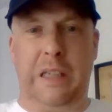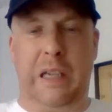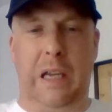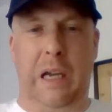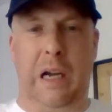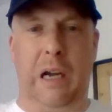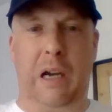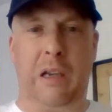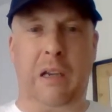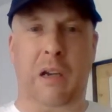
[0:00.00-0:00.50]

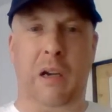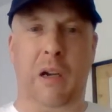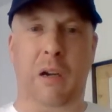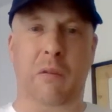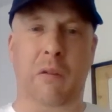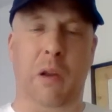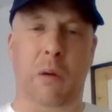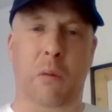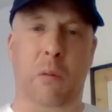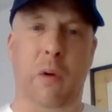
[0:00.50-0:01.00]
I
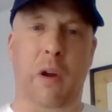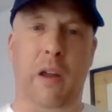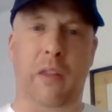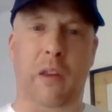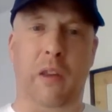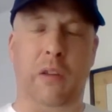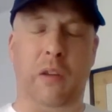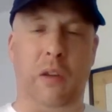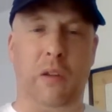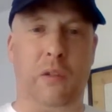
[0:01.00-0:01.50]
can't really wear
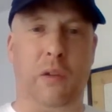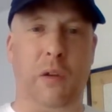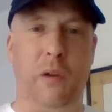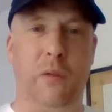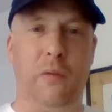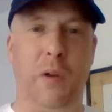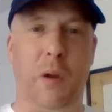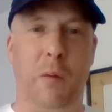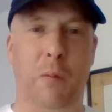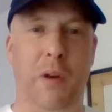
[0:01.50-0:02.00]
this, it's too
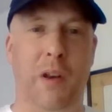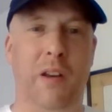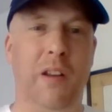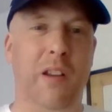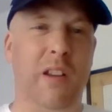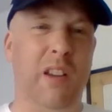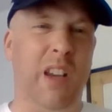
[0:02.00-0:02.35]
feminine.